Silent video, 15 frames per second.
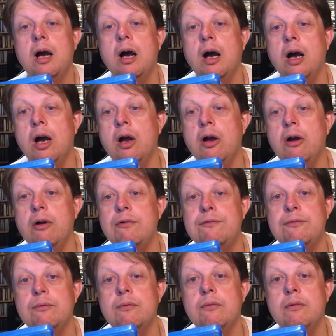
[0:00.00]
of
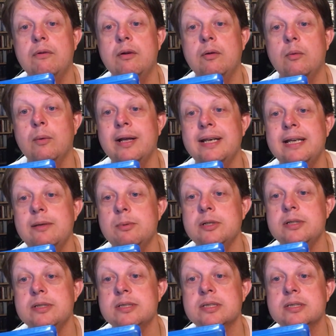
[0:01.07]
when he
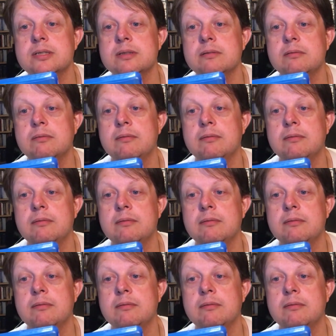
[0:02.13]
was